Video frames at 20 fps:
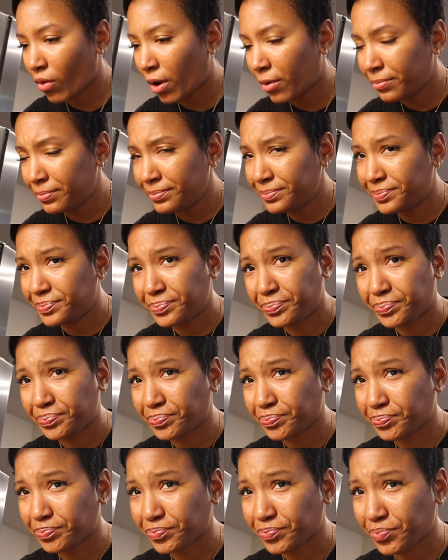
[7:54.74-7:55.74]
Mmm,
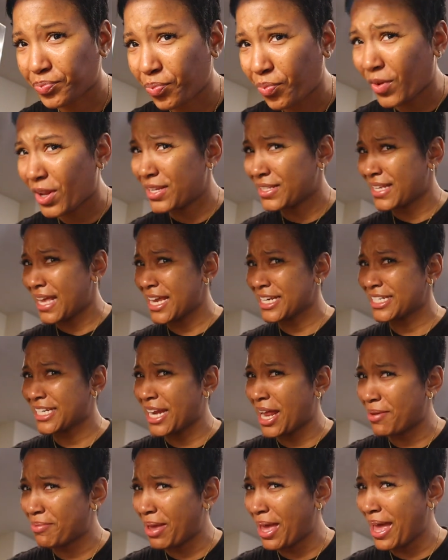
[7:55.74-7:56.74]
it's actually
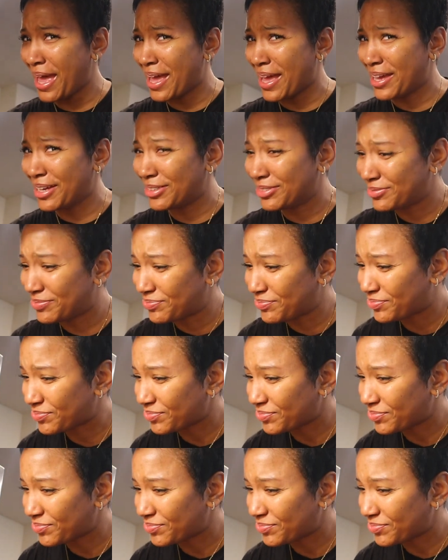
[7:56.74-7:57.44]
not bad.